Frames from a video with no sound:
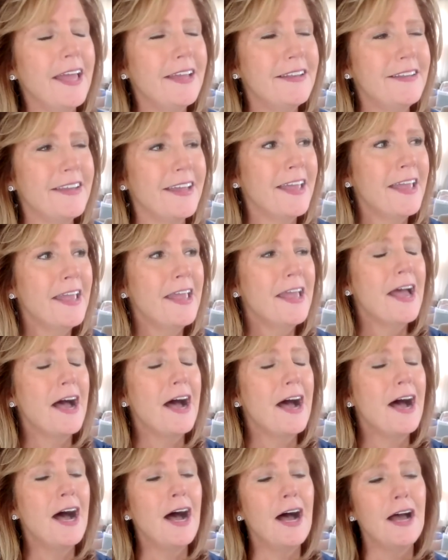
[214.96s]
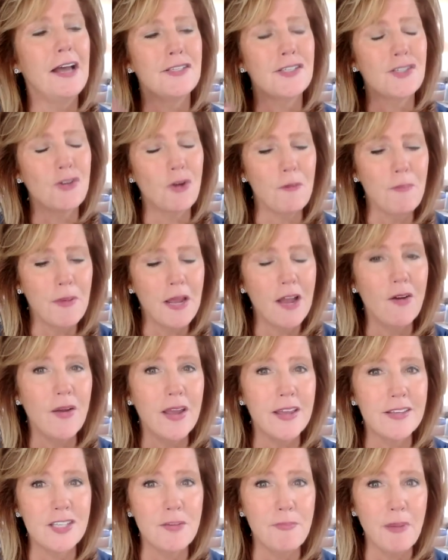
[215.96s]
and uh, Scorpio
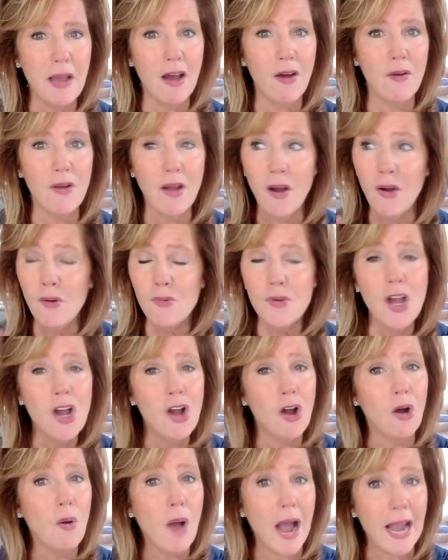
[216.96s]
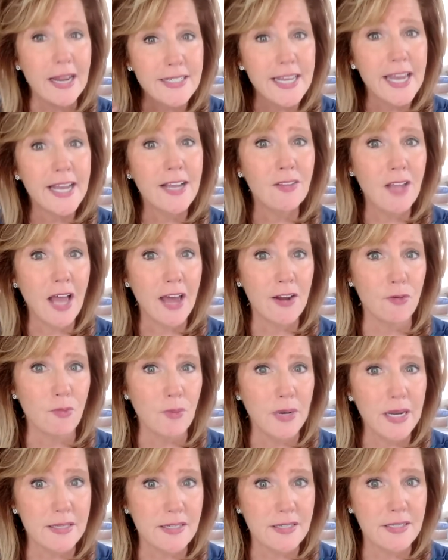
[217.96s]
is about, oh no, I take a lot of
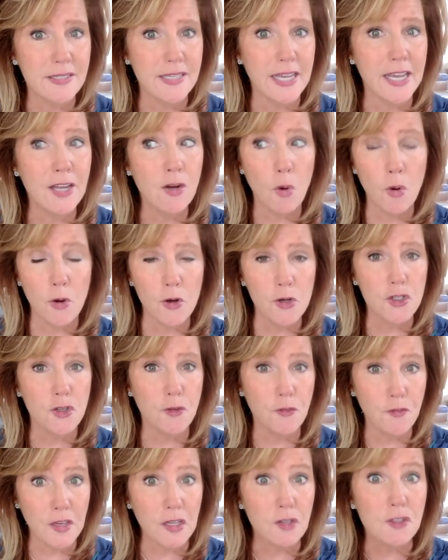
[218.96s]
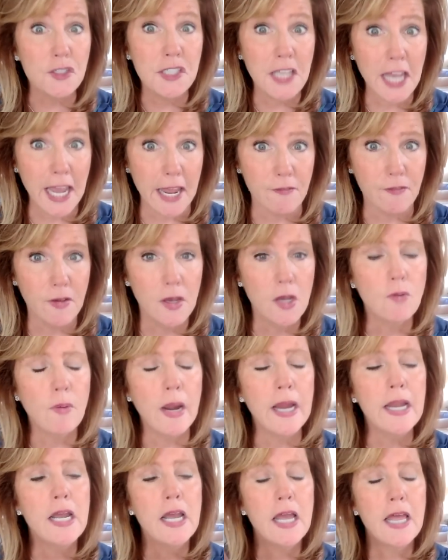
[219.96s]
risks in order to feel safe,
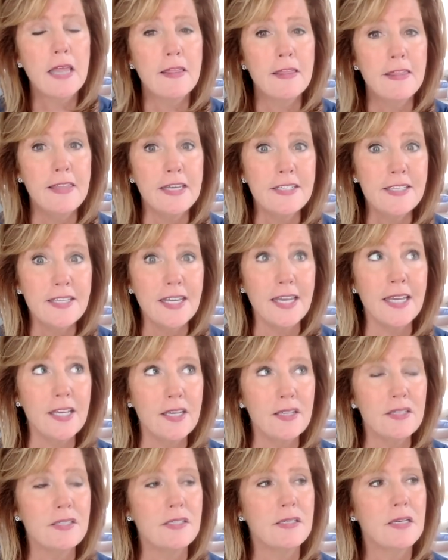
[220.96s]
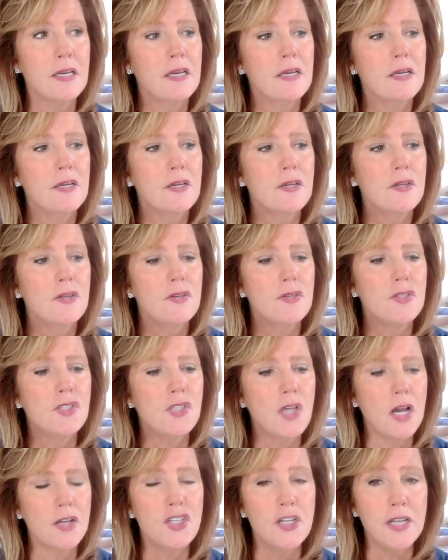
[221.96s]
right? This is
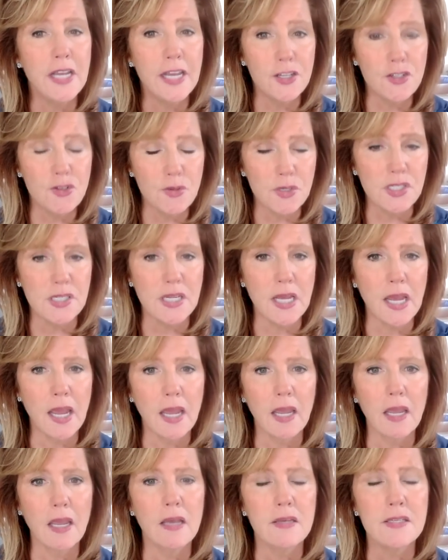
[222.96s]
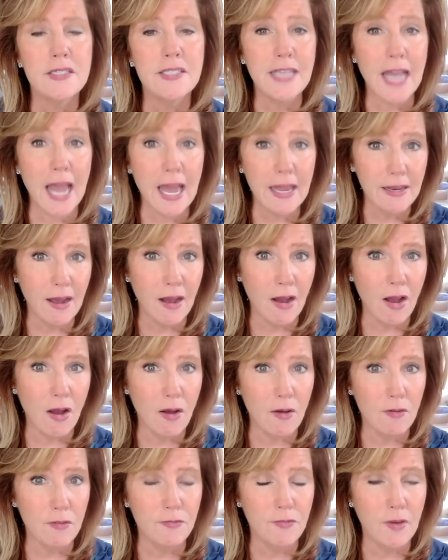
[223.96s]
such an interesting set
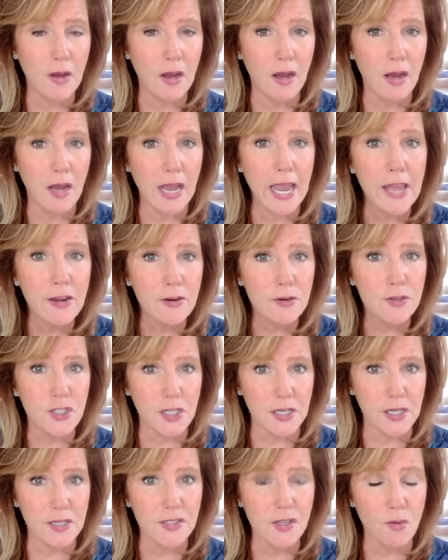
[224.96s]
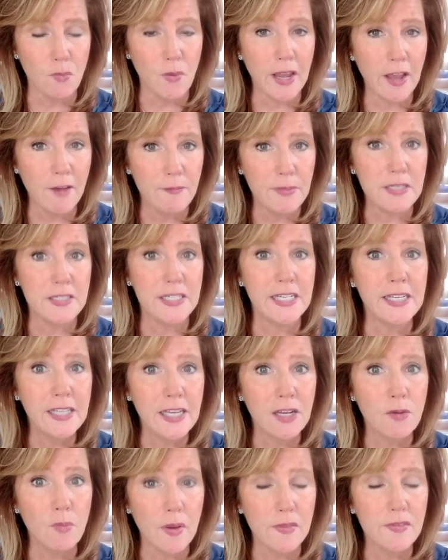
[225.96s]
of uh, energies that we have been
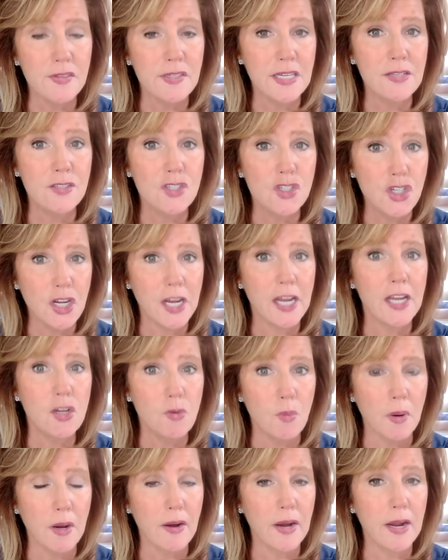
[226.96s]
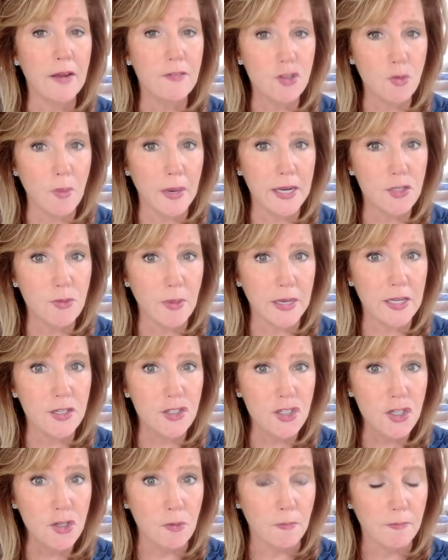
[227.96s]
dealing with since January of
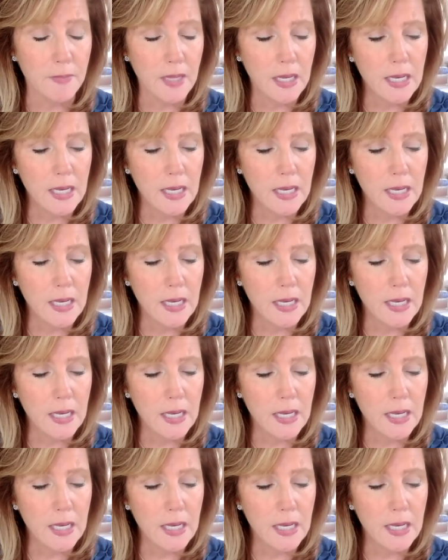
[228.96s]
2022.